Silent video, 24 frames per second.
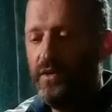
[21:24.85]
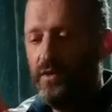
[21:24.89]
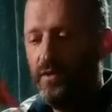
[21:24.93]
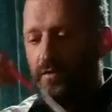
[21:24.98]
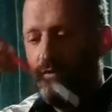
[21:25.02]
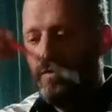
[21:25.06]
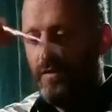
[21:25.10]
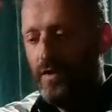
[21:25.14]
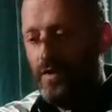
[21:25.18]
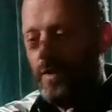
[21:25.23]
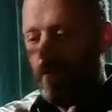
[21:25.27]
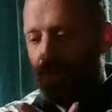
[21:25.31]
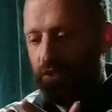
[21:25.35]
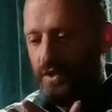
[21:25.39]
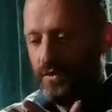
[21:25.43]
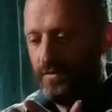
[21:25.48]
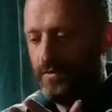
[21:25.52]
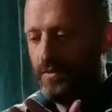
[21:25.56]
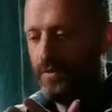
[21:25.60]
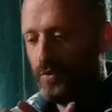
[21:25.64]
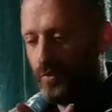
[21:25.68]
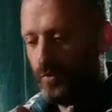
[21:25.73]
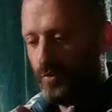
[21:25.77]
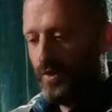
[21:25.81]
foliage of the
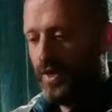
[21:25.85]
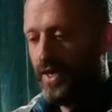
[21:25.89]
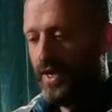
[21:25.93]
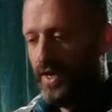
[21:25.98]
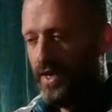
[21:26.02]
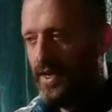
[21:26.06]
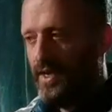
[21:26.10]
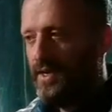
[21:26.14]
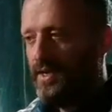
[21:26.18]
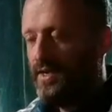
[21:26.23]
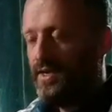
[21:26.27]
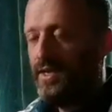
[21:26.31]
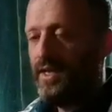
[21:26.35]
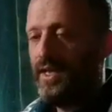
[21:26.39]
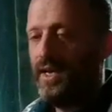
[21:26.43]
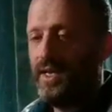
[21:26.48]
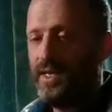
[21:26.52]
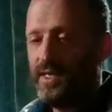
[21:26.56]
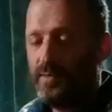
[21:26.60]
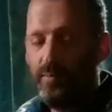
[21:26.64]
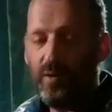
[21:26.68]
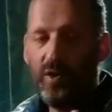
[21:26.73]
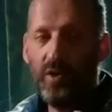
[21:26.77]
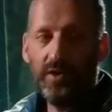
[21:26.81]
tree? That's
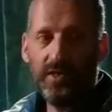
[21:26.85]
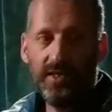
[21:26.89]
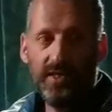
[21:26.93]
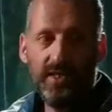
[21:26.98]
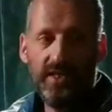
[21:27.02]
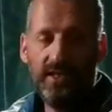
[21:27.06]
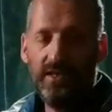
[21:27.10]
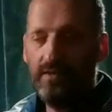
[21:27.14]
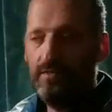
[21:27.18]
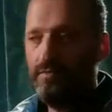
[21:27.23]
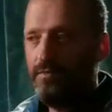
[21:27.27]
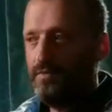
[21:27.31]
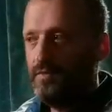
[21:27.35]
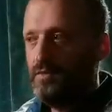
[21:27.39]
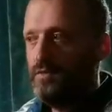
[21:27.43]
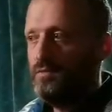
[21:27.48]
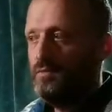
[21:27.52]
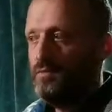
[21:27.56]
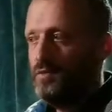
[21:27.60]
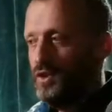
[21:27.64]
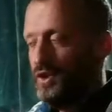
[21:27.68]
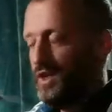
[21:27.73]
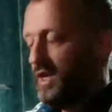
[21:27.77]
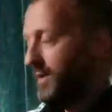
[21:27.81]
positive
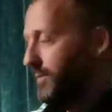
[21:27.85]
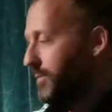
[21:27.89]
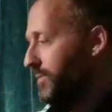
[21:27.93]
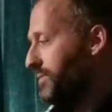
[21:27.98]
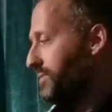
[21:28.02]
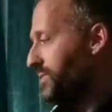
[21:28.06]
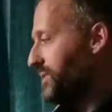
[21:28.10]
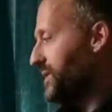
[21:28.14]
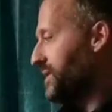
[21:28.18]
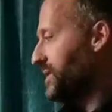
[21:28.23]
shapes.